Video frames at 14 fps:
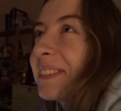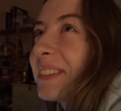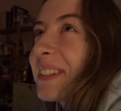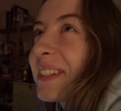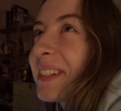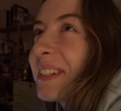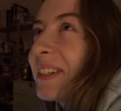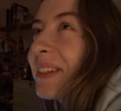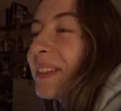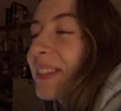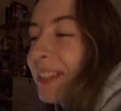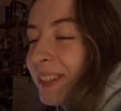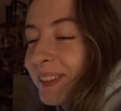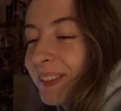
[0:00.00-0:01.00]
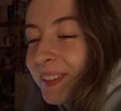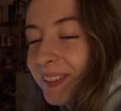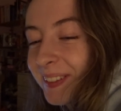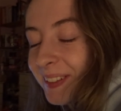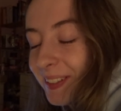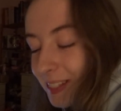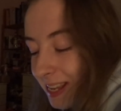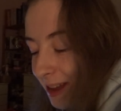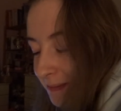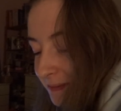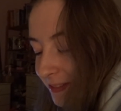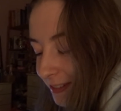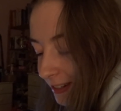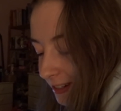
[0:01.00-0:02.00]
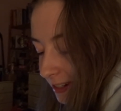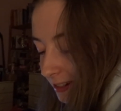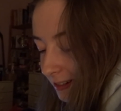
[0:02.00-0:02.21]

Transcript: It's not, not, not a lot's happened,